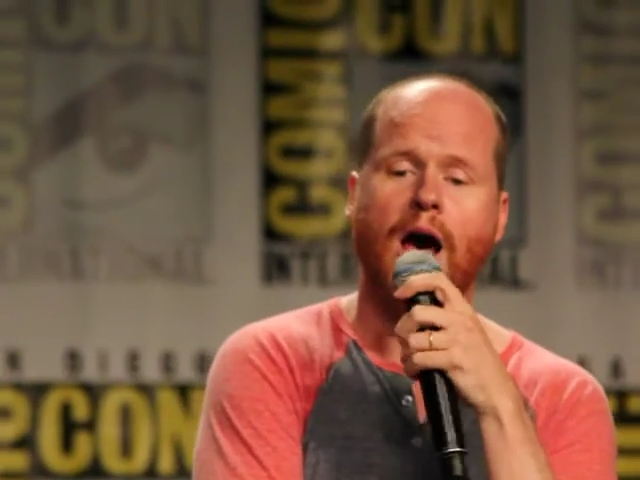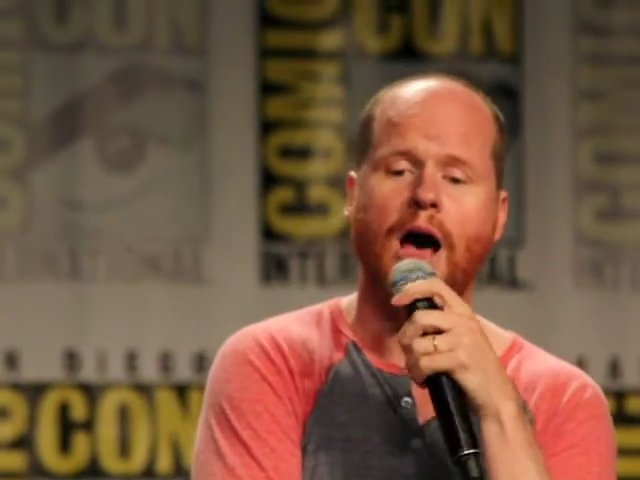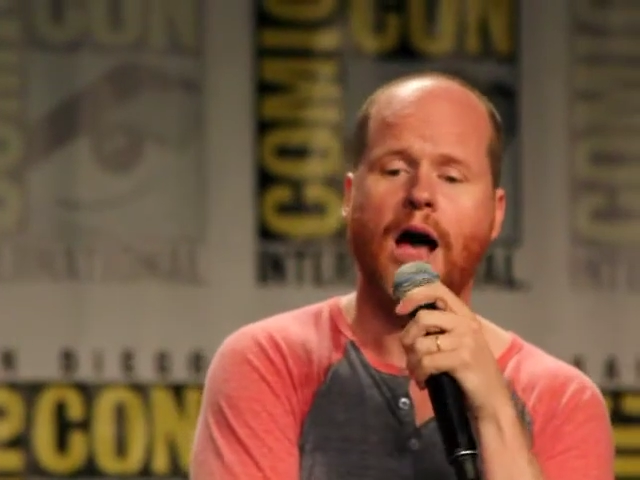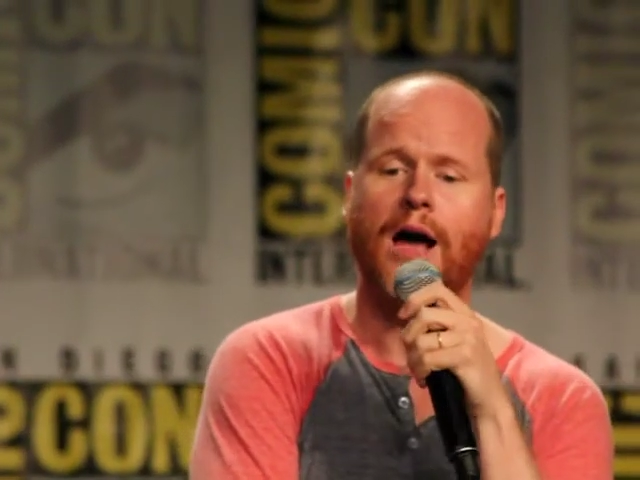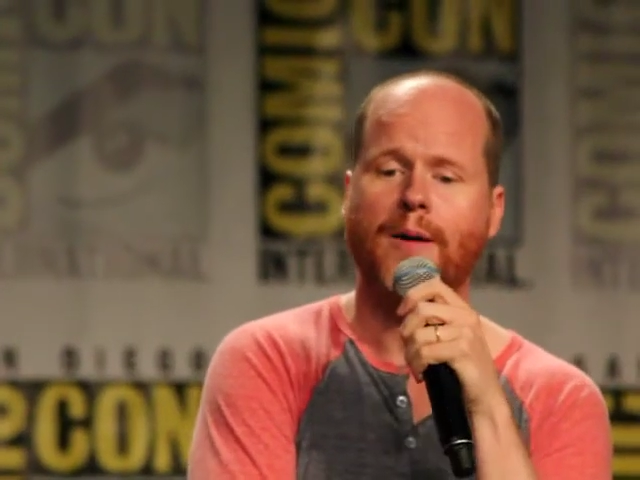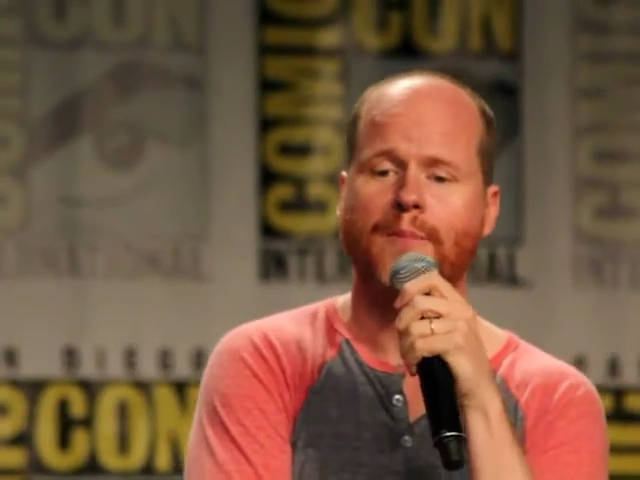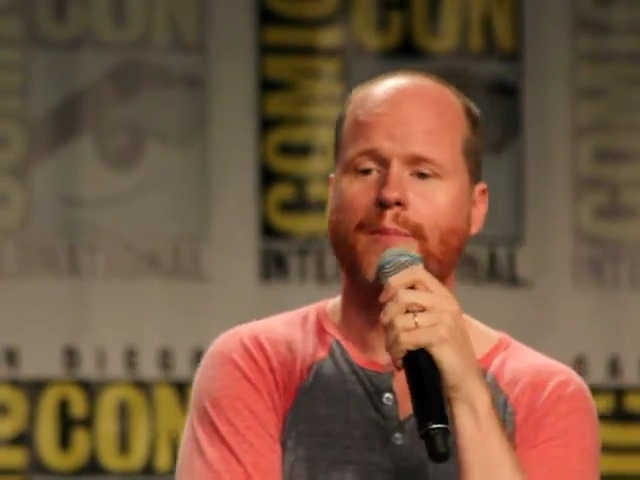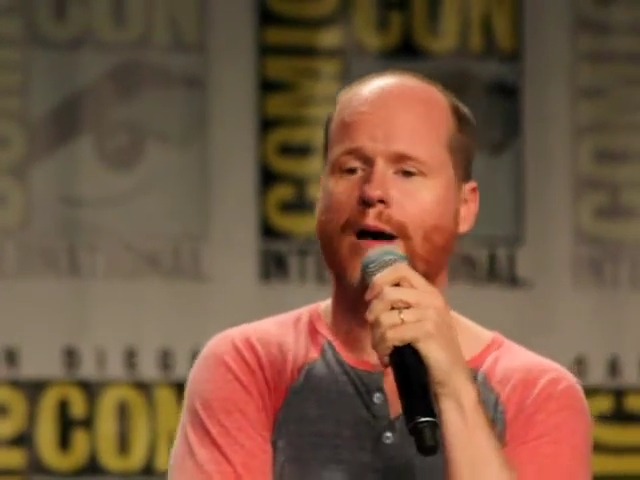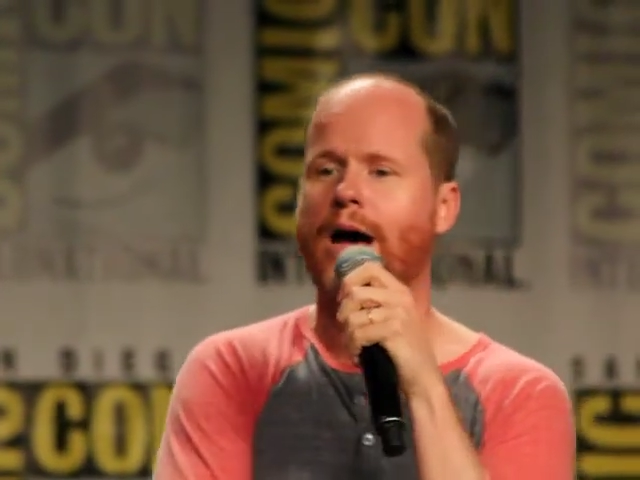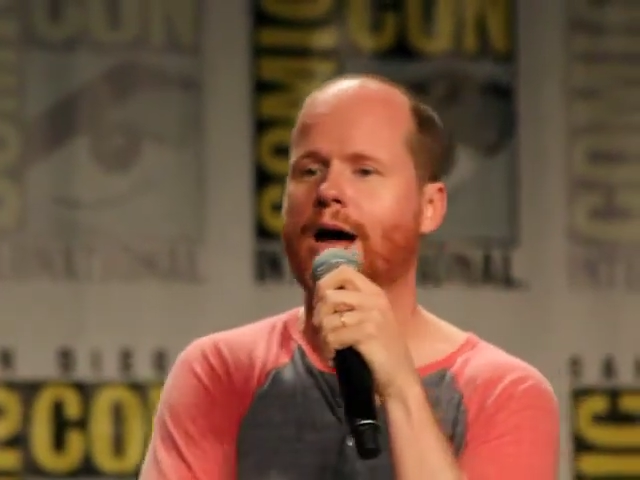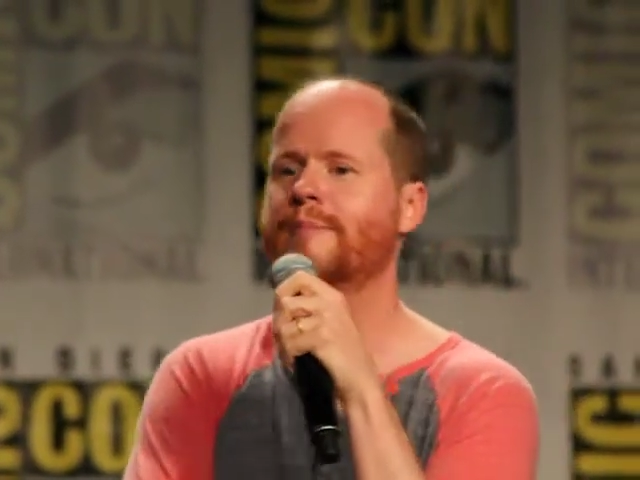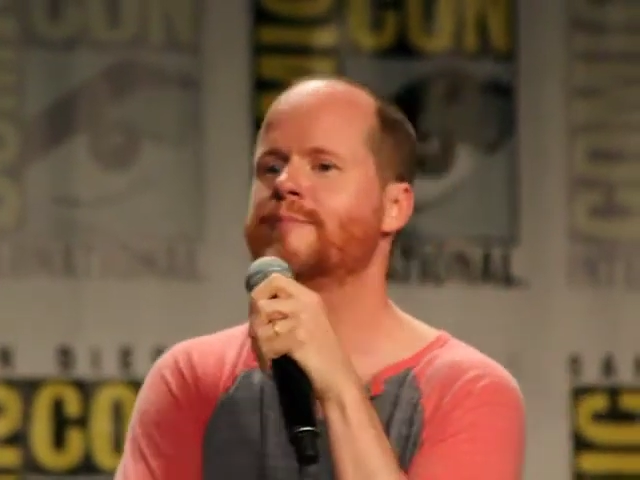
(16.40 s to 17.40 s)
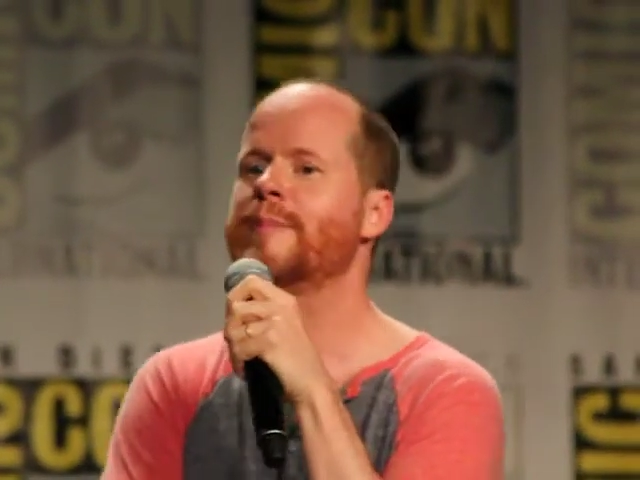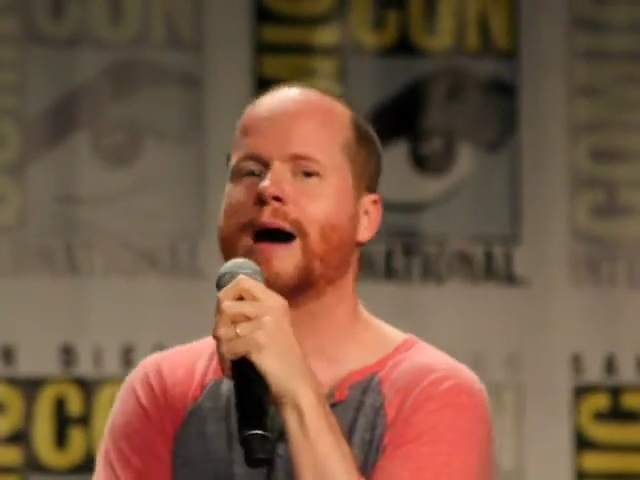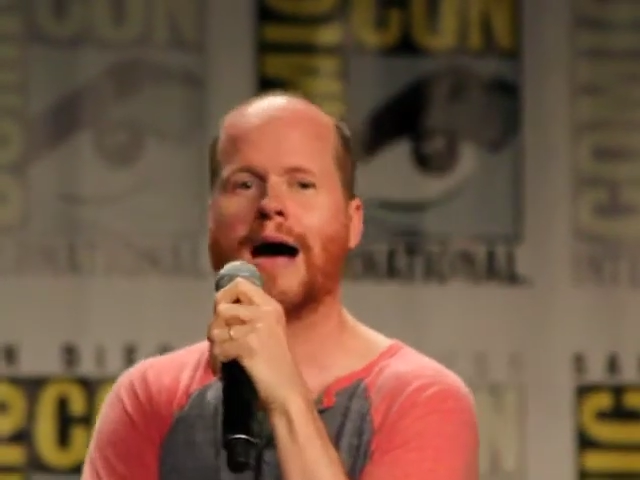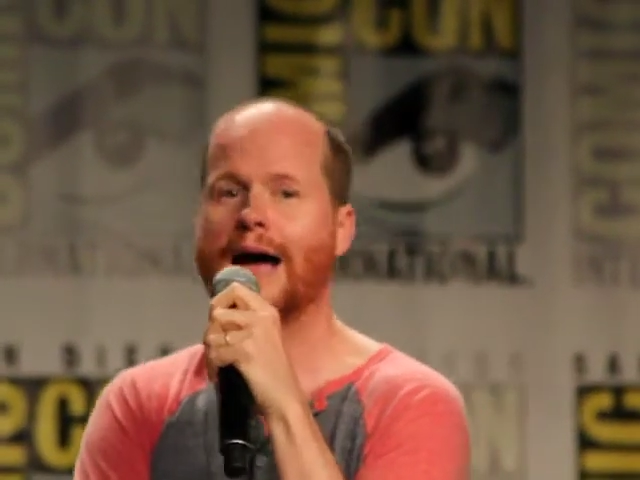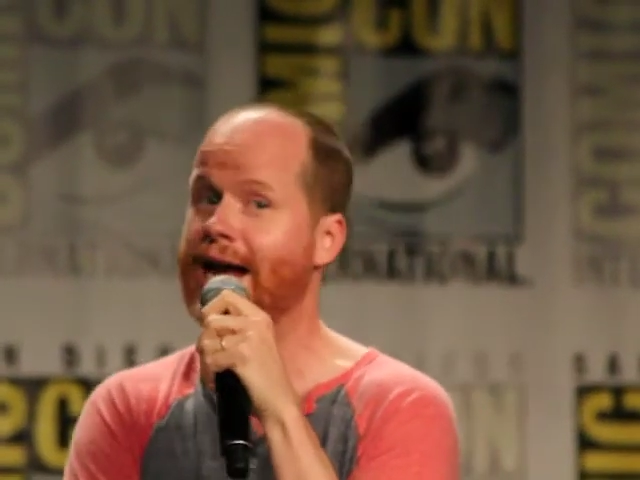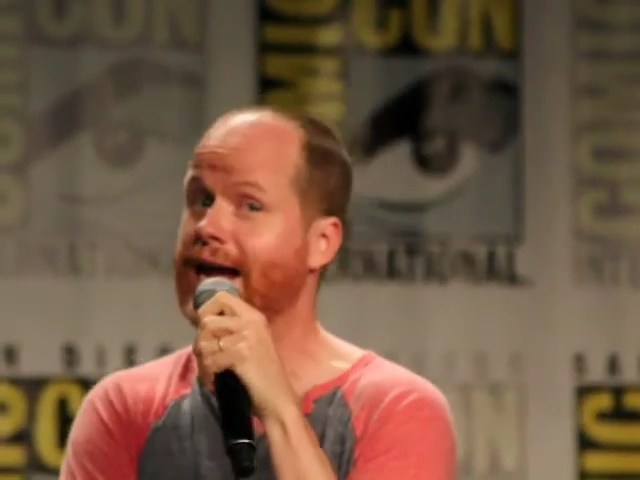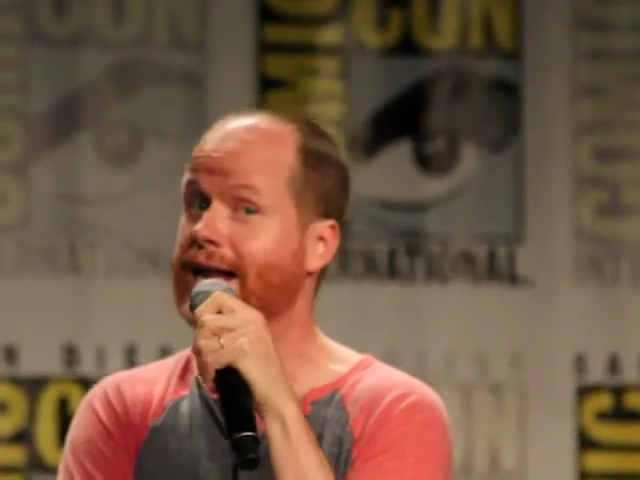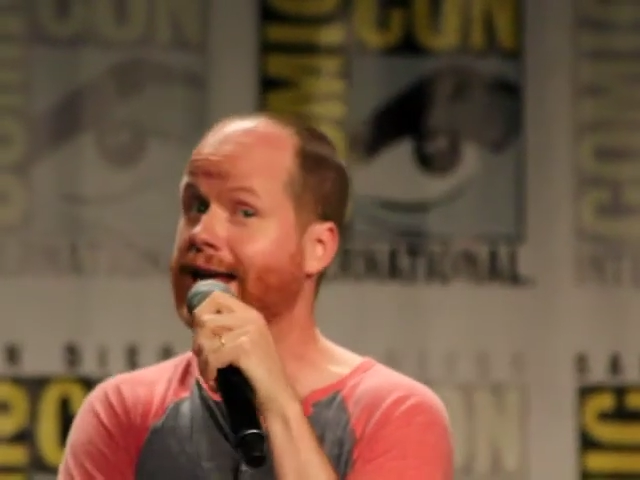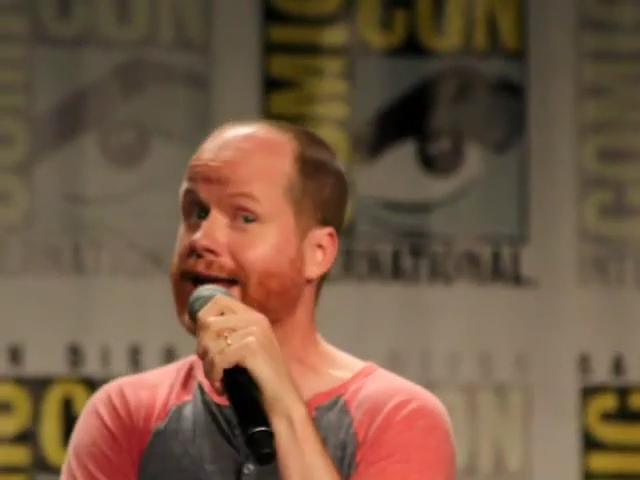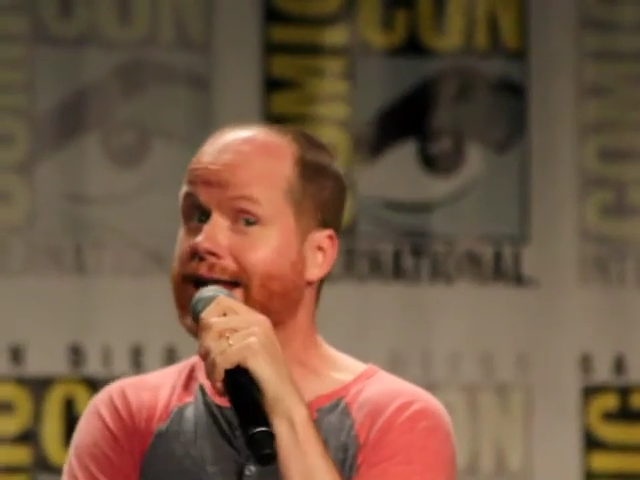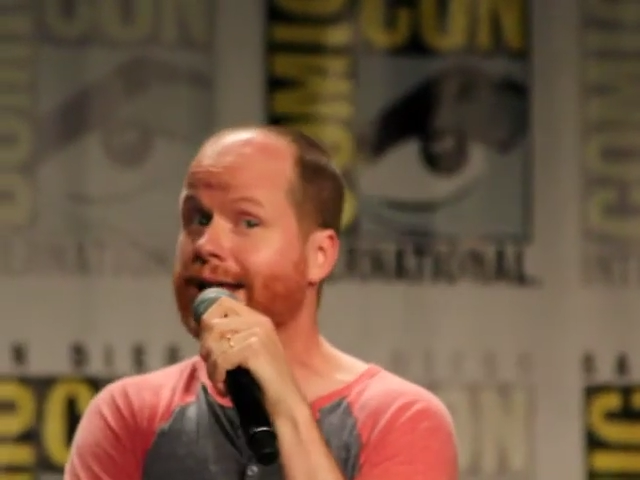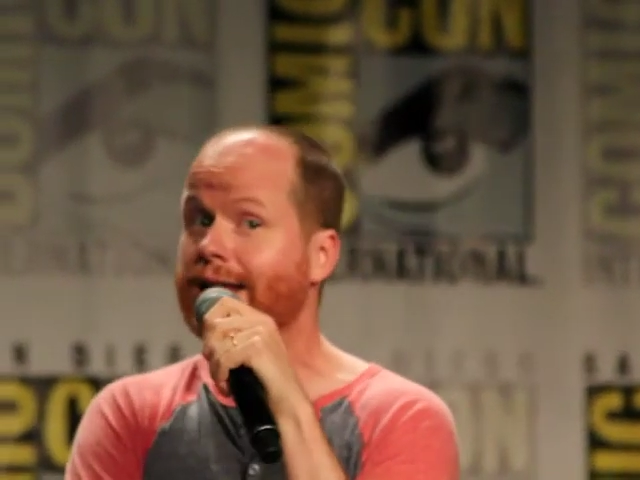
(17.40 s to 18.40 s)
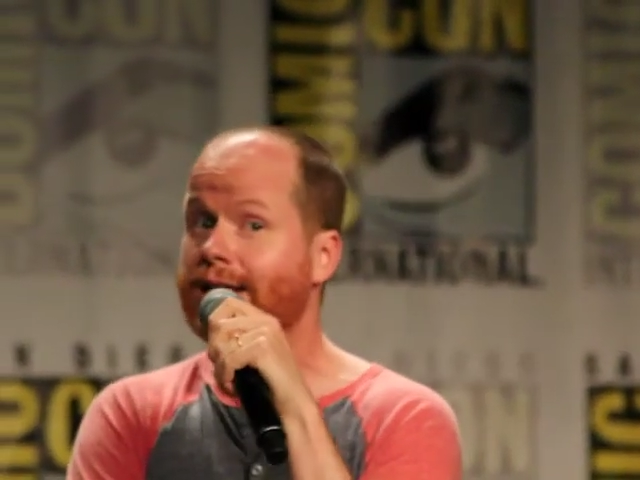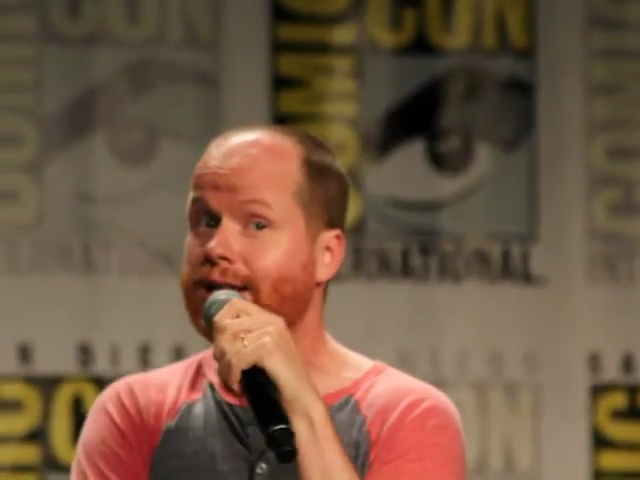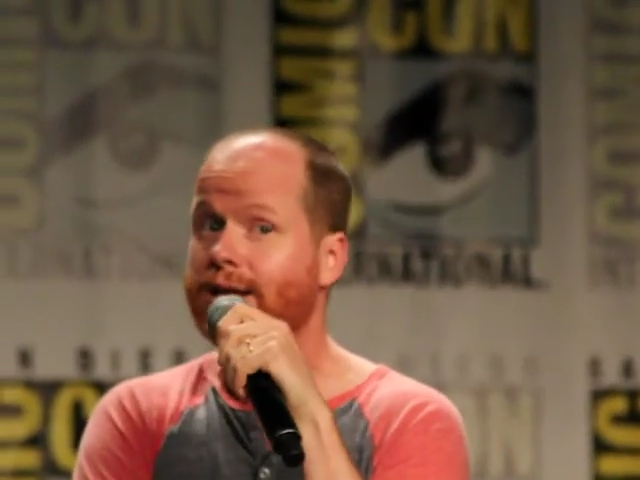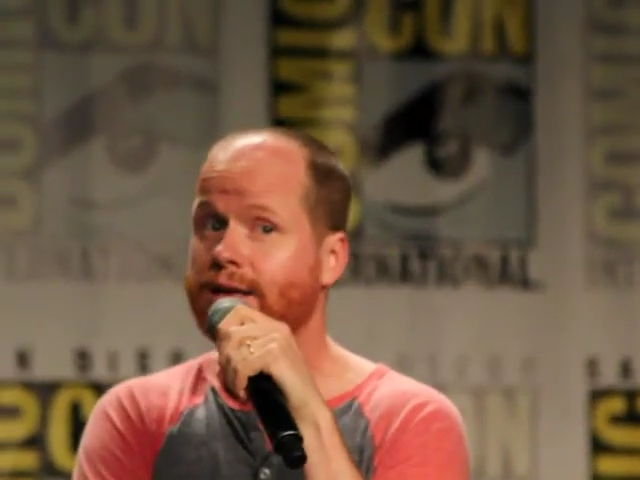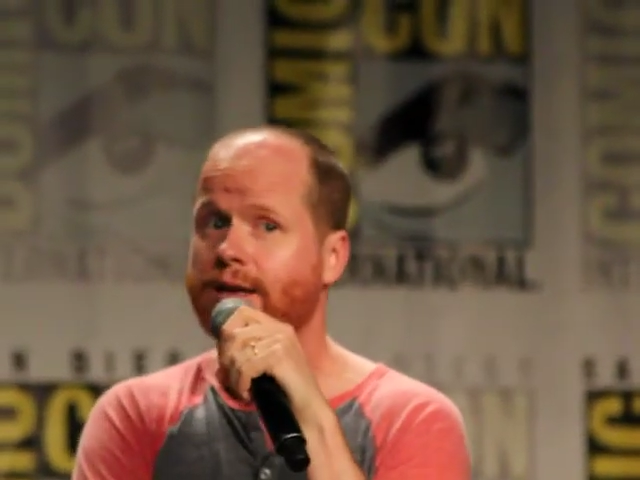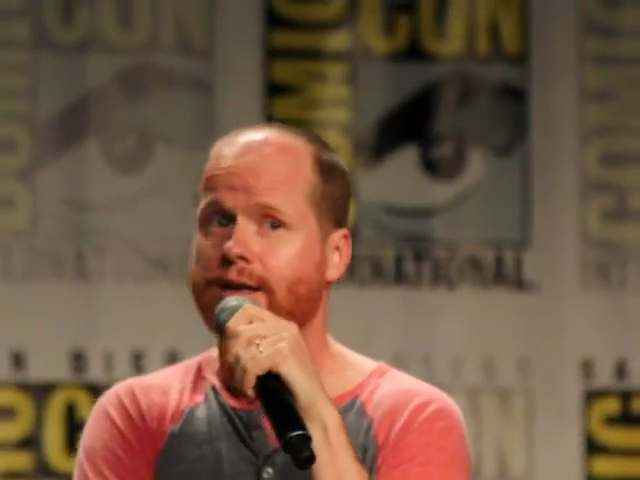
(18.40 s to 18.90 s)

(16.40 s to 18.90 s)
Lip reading: I ain't again it.